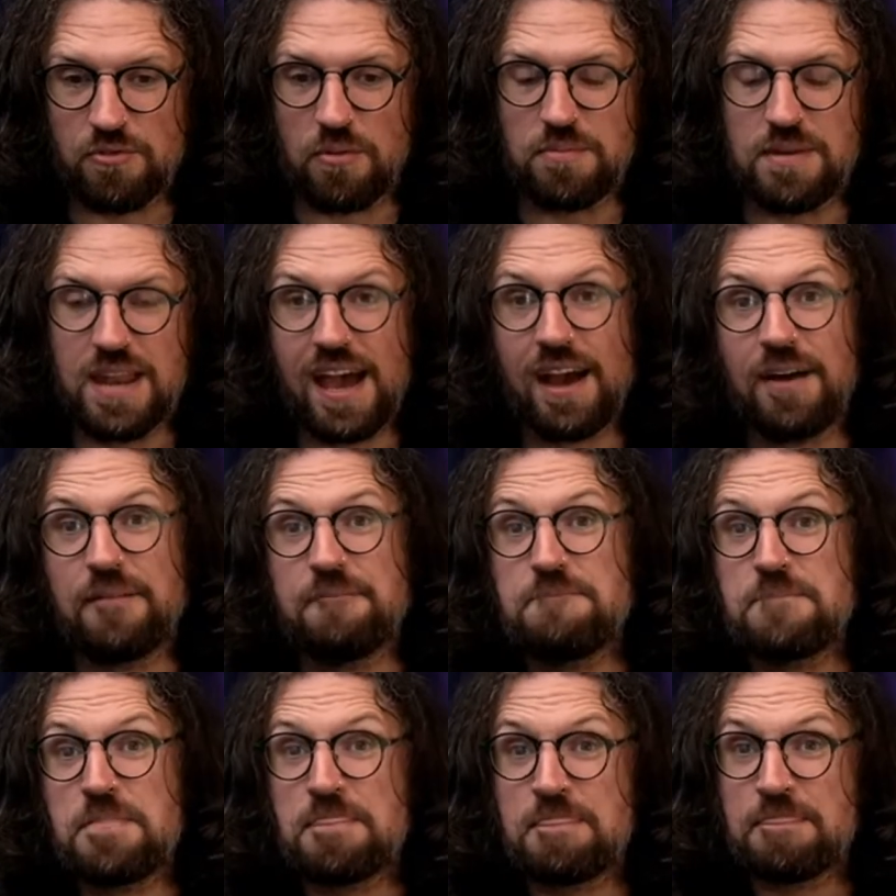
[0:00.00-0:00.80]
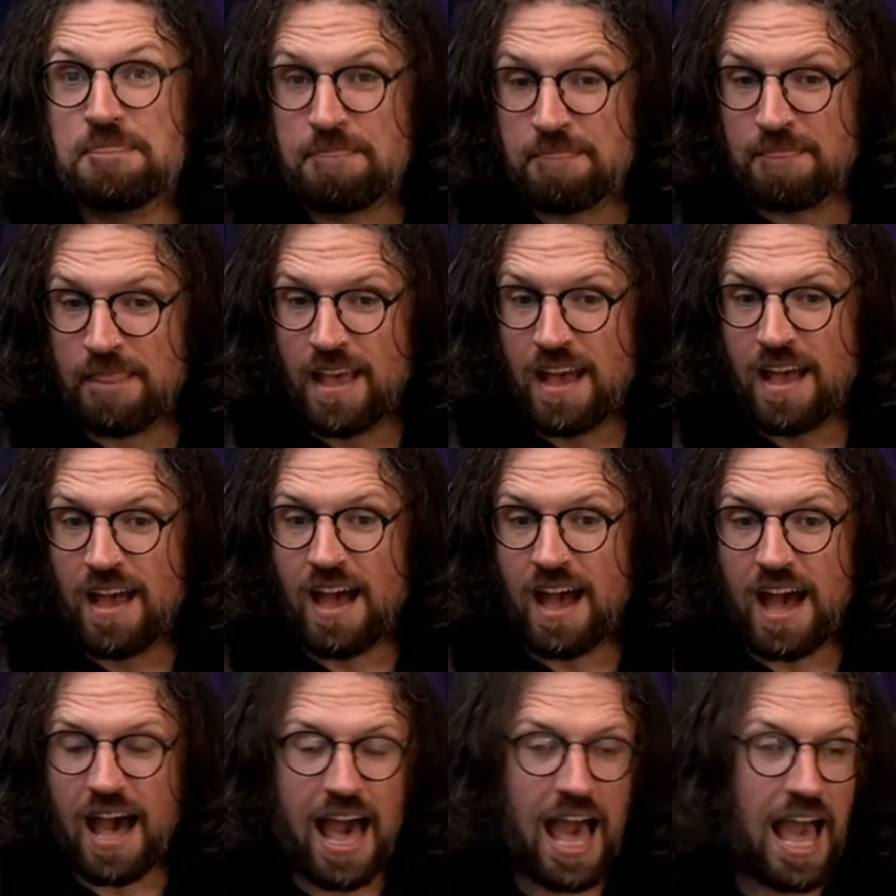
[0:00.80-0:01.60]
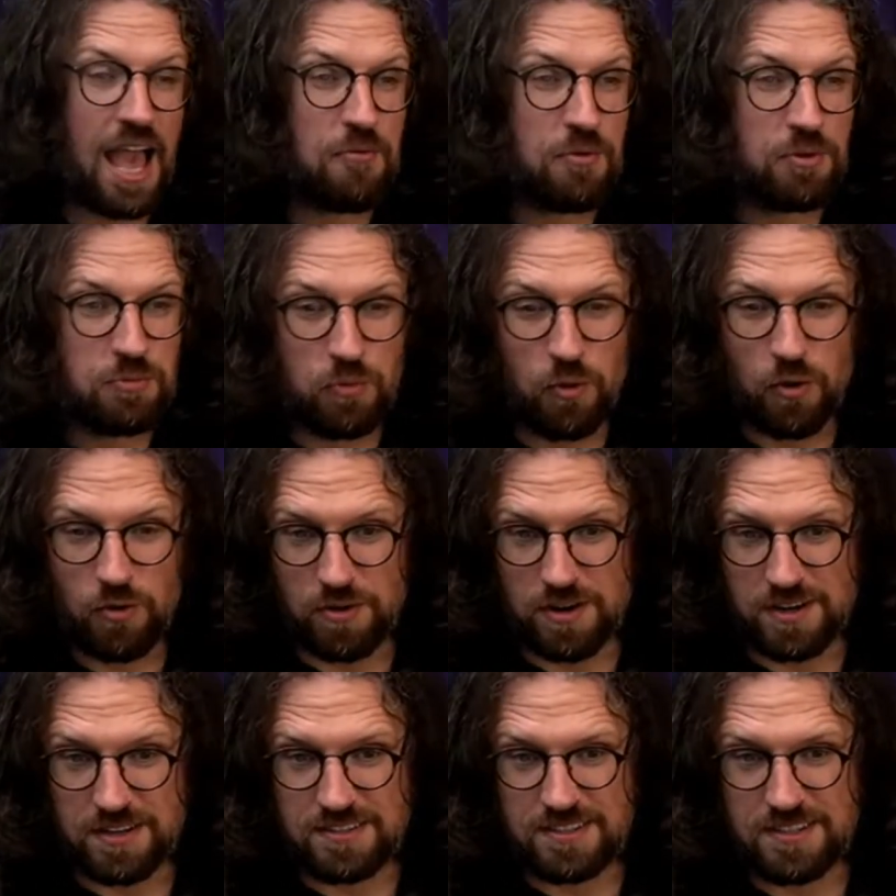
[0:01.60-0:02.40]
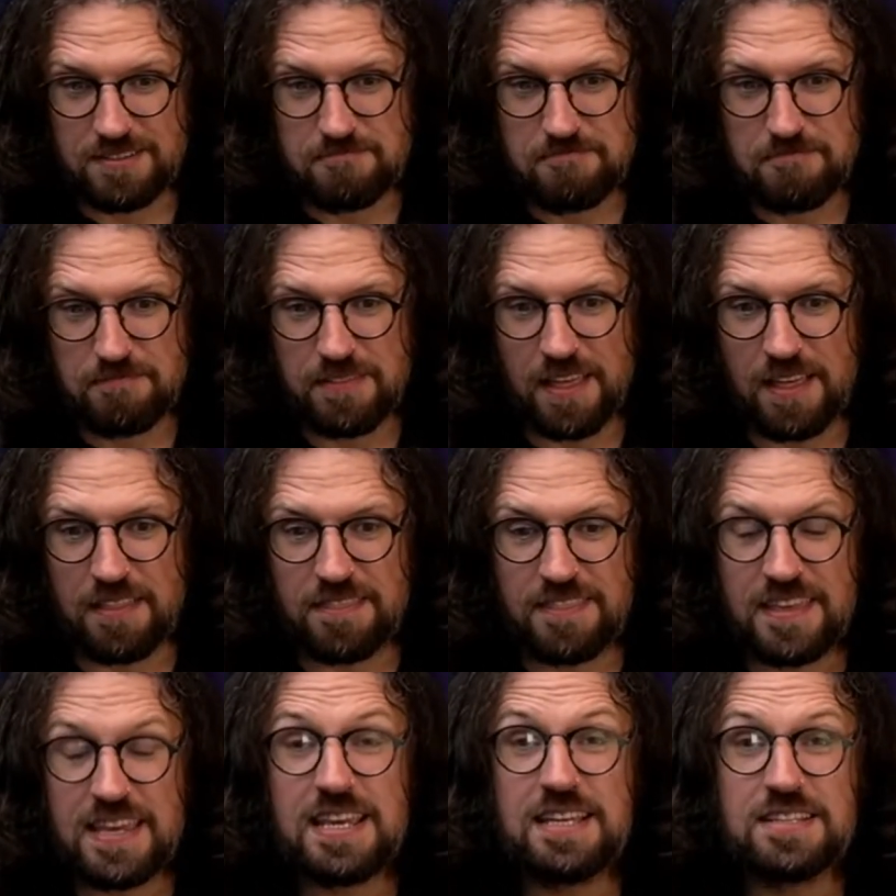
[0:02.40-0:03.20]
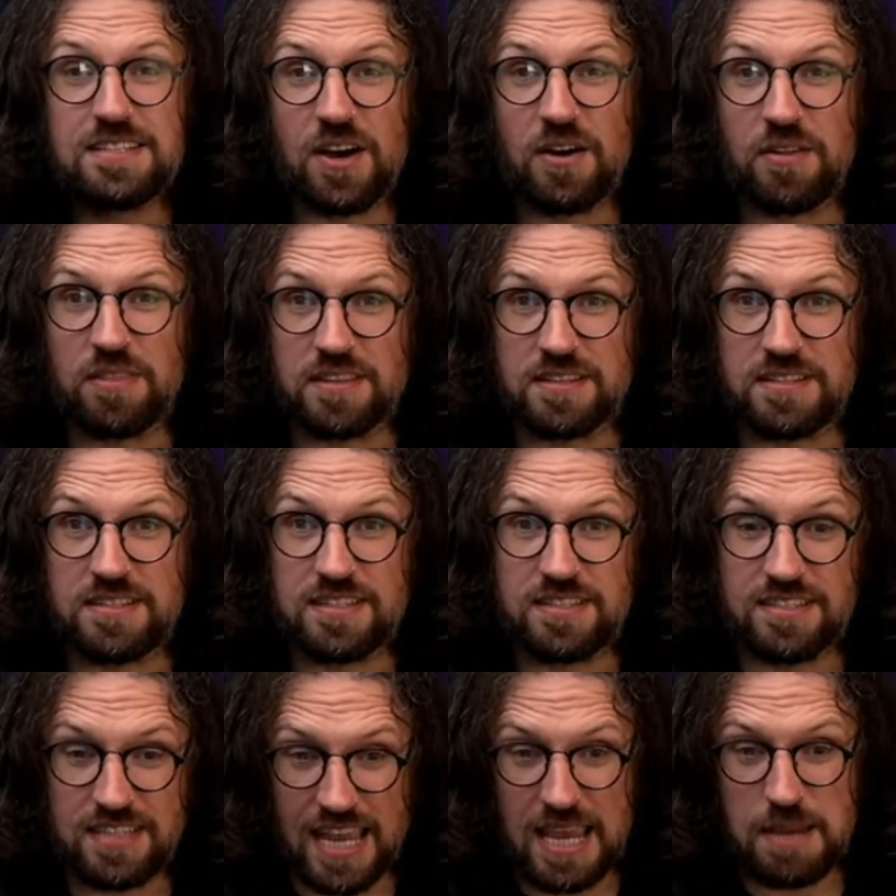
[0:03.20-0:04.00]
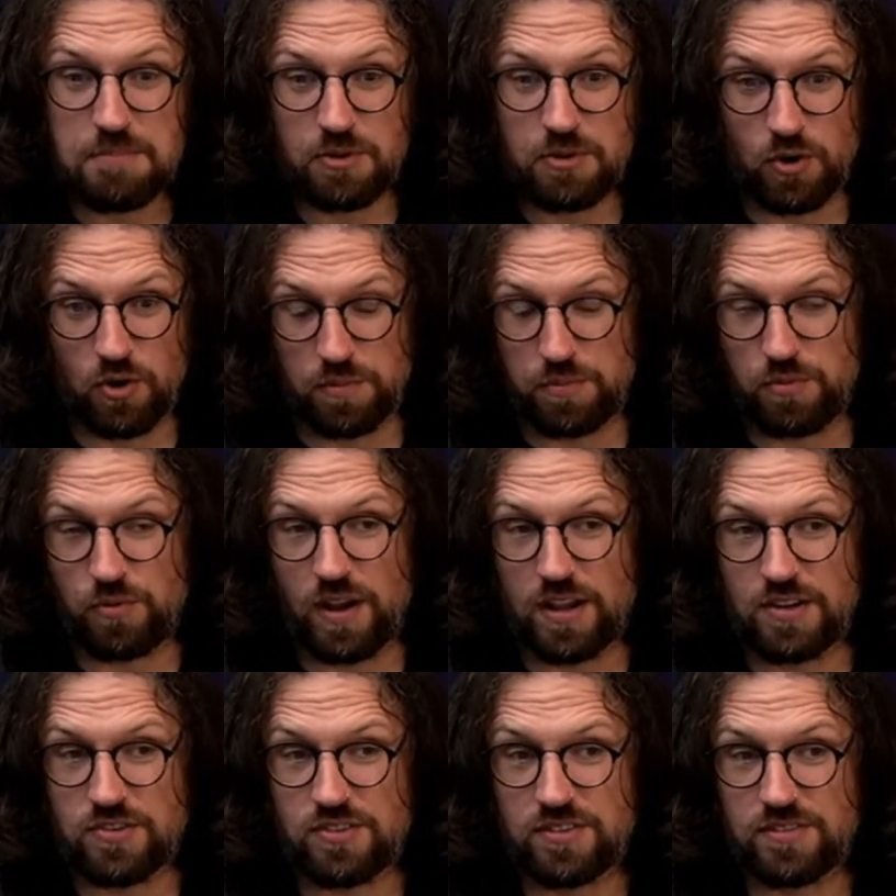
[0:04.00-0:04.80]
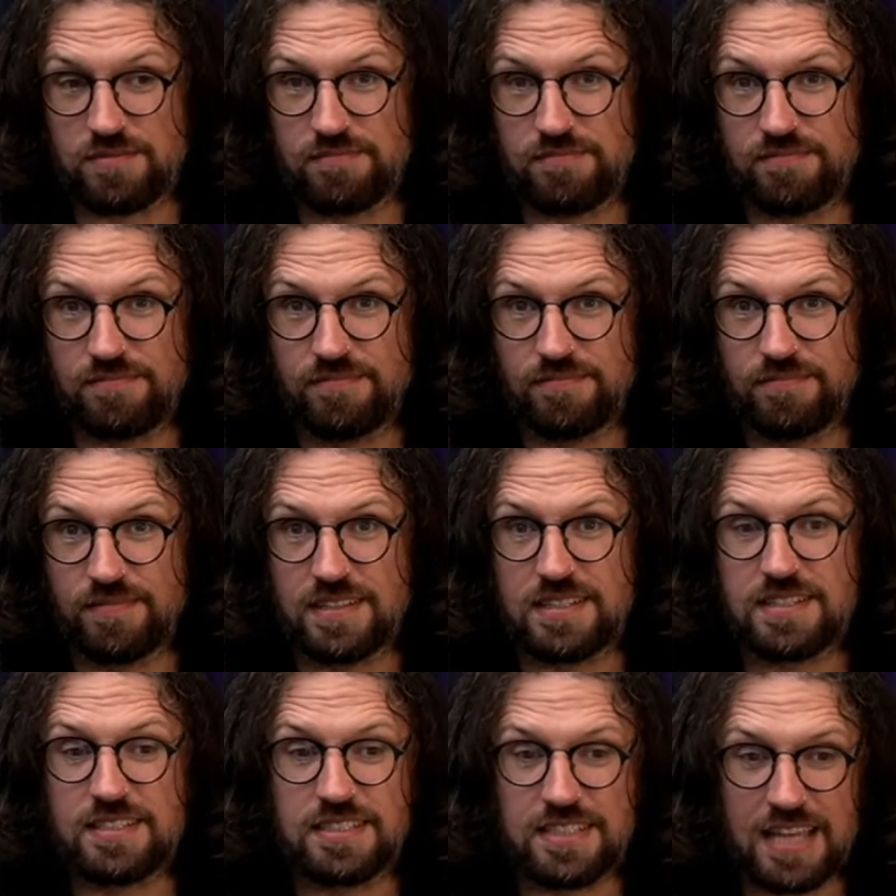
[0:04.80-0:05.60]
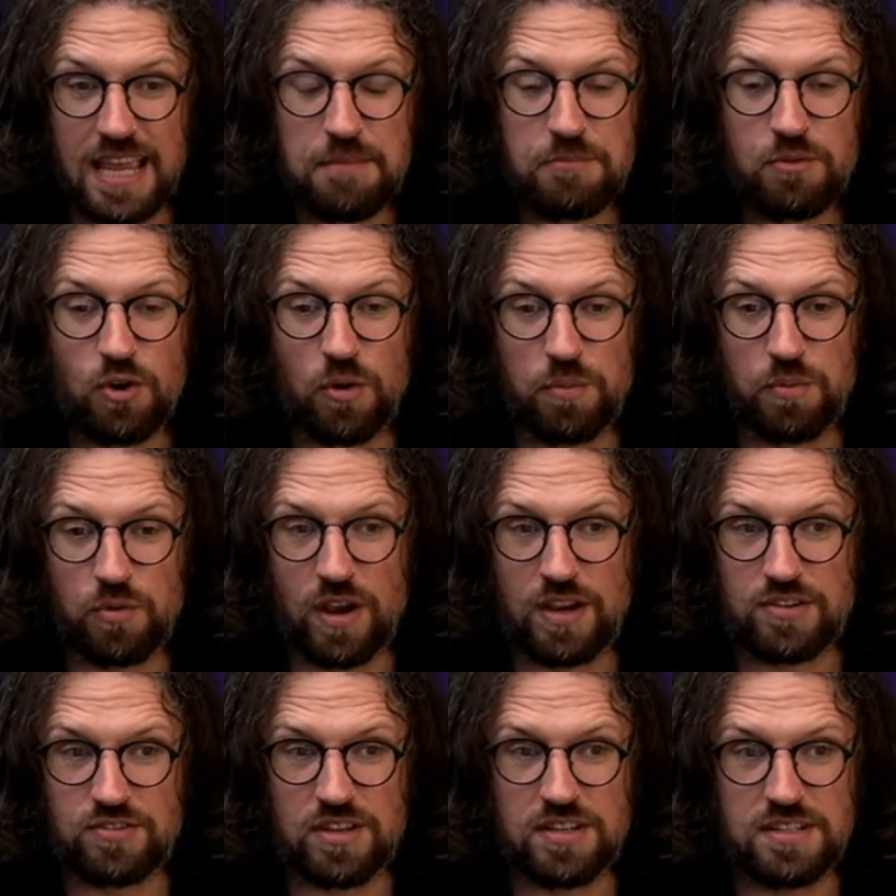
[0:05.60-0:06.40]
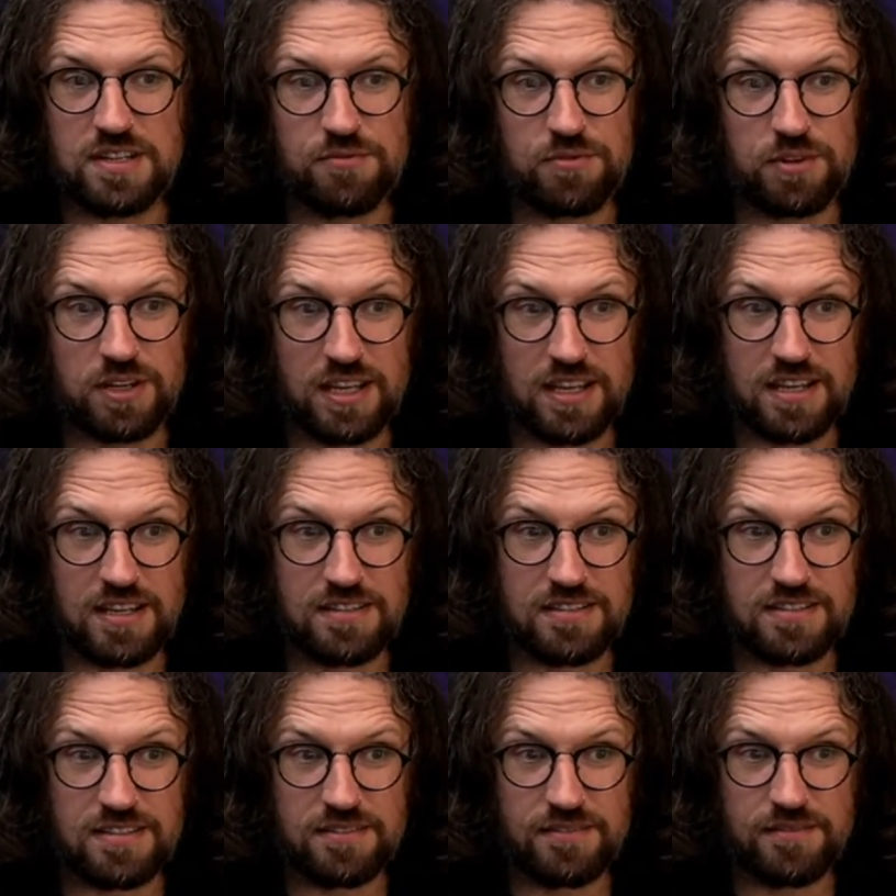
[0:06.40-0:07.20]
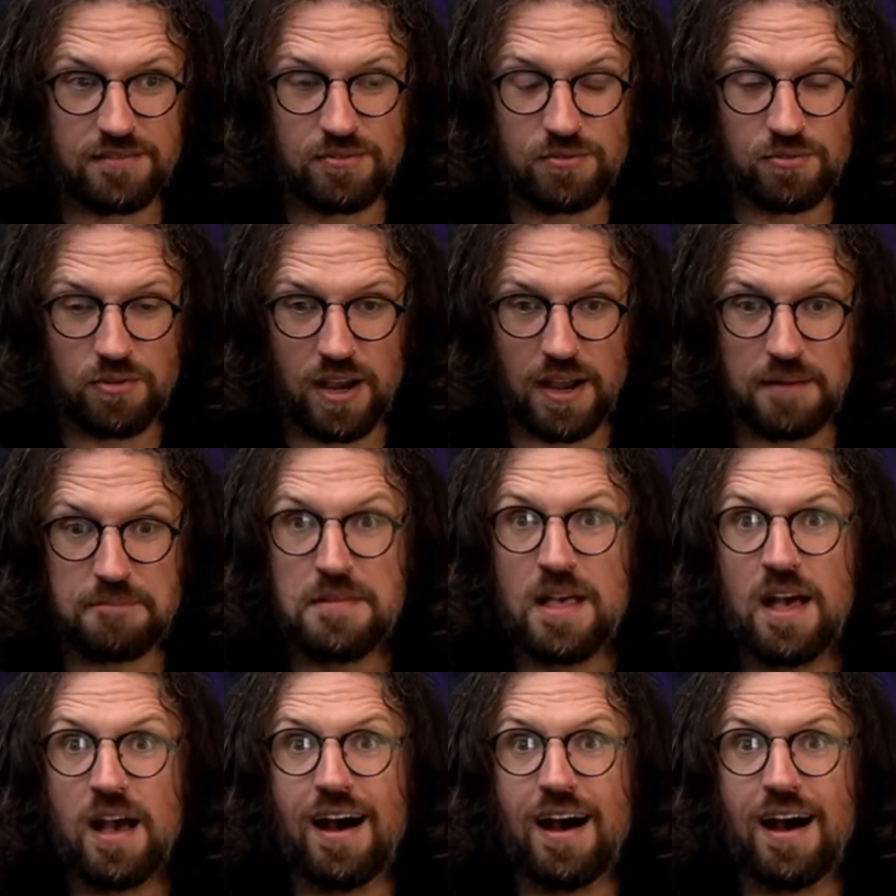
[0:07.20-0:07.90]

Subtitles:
from. Now, I would warrant that these are the same chord progression. The same chord progression in different keys, right?